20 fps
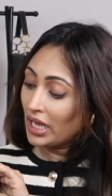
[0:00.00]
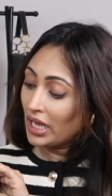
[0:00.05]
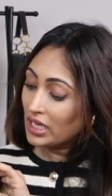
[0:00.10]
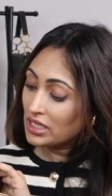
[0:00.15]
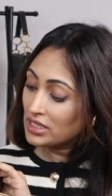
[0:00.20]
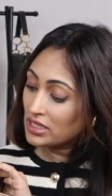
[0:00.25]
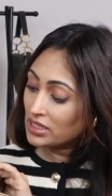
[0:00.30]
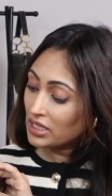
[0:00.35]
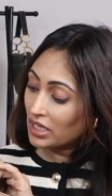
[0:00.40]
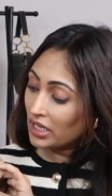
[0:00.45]

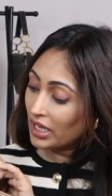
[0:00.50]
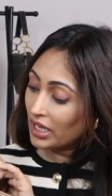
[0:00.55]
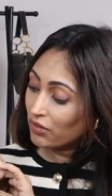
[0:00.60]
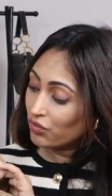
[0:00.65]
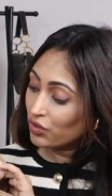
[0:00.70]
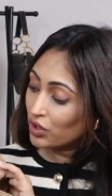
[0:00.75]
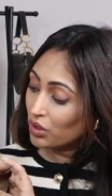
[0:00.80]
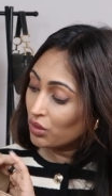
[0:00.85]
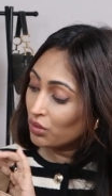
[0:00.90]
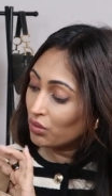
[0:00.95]
is that
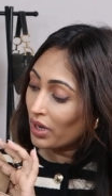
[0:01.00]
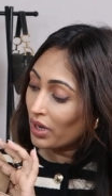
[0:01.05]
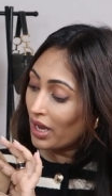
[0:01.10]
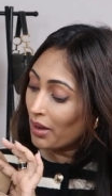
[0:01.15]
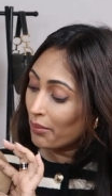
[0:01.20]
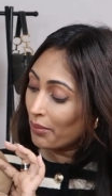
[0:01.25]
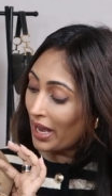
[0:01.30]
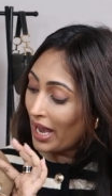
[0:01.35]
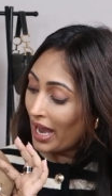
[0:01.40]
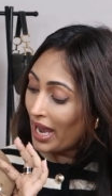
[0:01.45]
if you
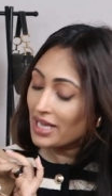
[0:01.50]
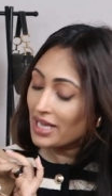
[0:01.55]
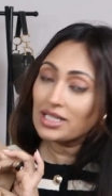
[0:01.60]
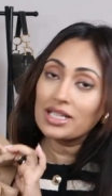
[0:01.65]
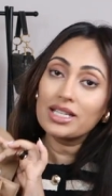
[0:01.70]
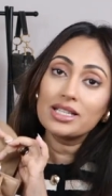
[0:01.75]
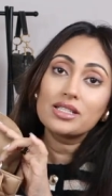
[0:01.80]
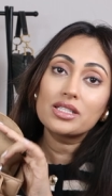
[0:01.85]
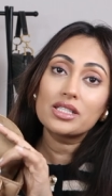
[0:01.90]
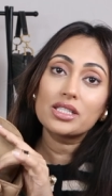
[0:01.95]
add an
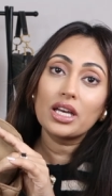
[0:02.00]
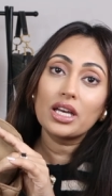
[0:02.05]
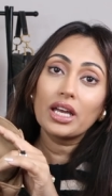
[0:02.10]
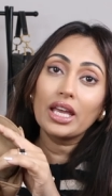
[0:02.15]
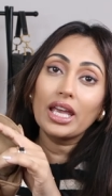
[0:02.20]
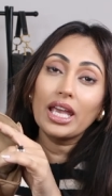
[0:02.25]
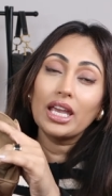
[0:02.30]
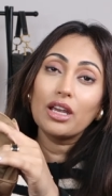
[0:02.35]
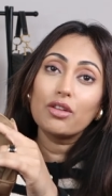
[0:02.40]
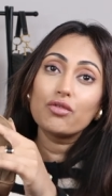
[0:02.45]
insert,
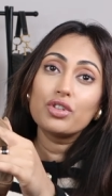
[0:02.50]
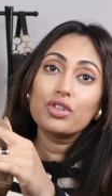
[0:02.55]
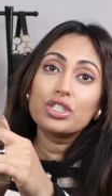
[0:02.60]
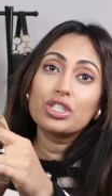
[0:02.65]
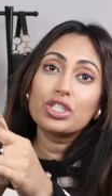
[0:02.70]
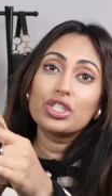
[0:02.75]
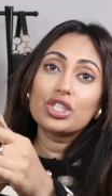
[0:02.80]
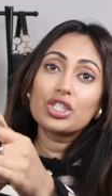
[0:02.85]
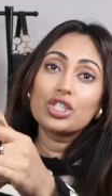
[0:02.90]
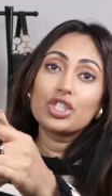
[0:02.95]
it
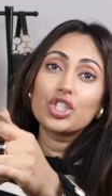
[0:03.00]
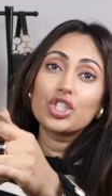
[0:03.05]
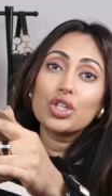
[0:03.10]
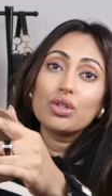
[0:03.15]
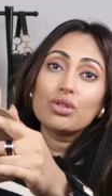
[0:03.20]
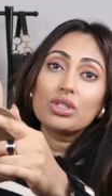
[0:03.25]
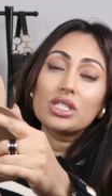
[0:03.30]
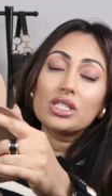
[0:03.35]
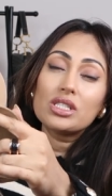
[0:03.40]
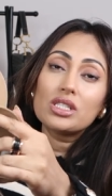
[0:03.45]

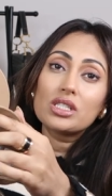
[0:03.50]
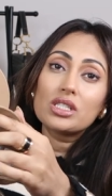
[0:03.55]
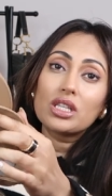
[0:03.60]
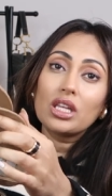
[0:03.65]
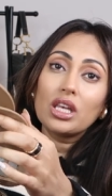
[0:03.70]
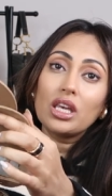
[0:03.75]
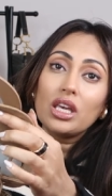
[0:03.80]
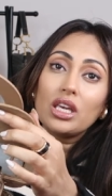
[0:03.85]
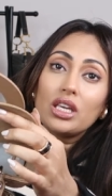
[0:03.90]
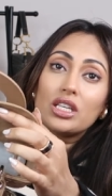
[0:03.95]
reduces
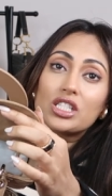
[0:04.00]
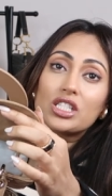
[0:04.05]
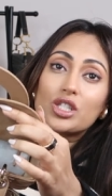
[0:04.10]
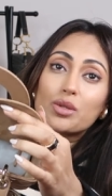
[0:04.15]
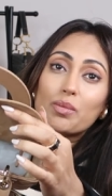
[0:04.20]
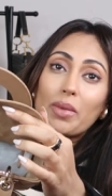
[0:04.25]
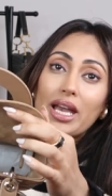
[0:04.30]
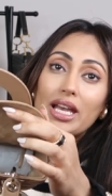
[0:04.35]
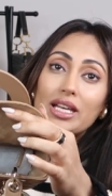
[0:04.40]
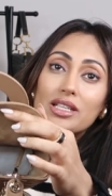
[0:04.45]
the
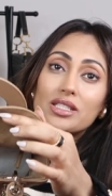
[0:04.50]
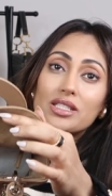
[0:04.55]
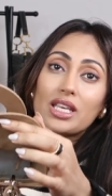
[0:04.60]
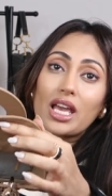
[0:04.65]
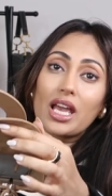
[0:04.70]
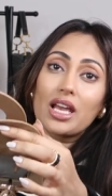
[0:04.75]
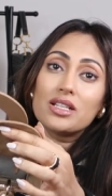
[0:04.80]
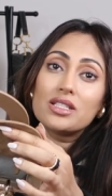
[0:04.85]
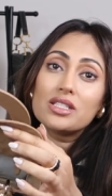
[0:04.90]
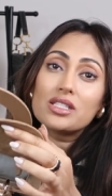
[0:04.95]
space
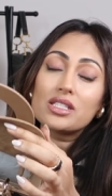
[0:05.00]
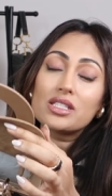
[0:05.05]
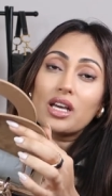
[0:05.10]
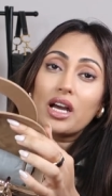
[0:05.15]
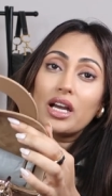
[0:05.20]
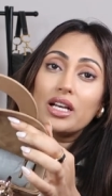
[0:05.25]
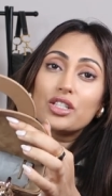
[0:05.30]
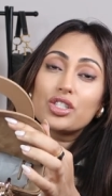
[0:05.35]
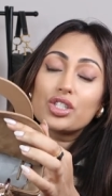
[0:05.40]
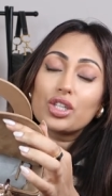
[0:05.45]

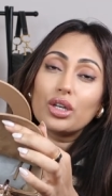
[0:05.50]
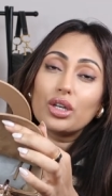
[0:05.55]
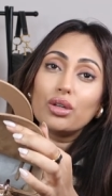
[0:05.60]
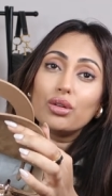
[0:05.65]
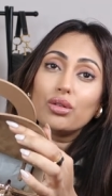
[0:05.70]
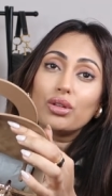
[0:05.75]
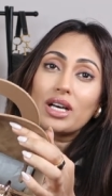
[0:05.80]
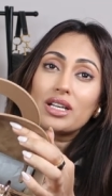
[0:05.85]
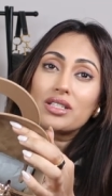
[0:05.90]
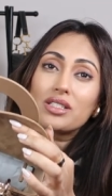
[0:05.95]
inside,
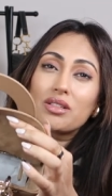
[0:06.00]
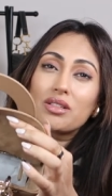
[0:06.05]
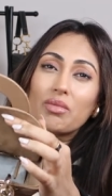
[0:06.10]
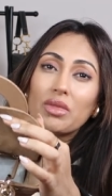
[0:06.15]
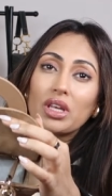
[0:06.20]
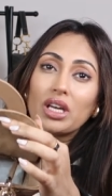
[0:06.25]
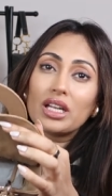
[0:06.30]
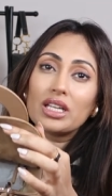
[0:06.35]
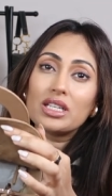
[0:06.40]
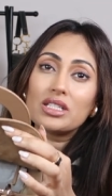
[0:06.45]
so that's
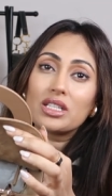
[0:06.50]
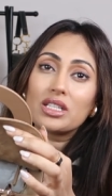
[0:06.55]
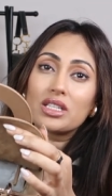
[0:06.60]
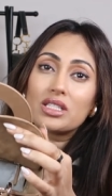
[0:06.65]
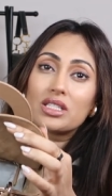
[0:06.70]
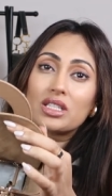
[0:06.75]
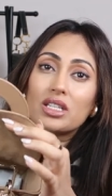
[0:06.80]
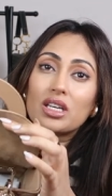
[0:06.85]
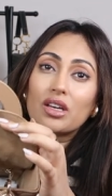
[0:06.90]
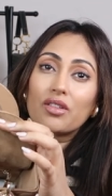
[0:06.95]
something I need to
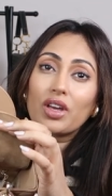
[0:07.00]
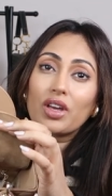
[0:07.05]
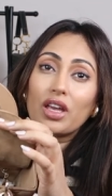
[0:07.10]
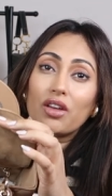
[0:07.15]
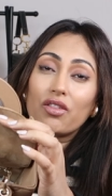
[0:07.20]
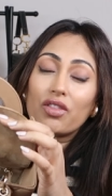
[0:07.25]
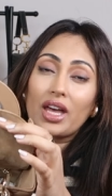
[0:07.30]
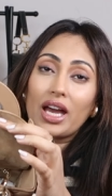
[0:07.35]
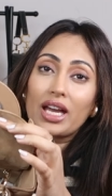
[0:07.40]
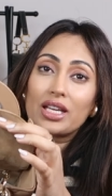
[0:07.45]
consider
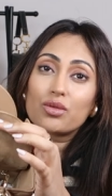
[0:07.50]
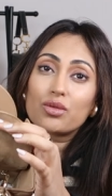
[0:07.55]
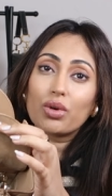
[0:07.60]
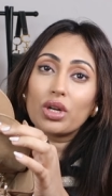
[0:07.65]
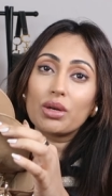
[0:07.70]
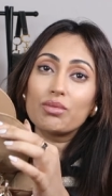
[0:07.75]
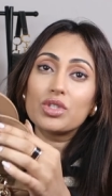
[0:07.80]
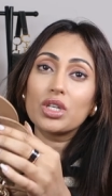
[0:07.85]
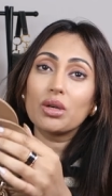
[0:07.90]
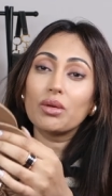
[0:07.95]
if that is what
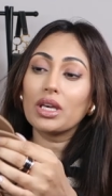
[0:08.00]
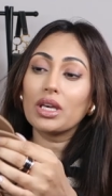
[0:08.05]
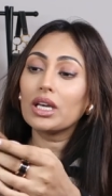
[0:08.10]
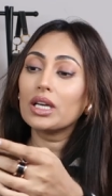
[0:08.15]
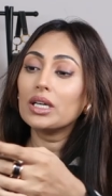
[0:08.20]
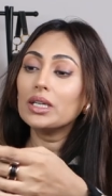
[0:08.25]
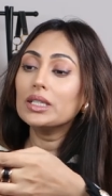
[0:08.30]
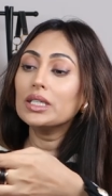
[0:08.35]
I'm doing.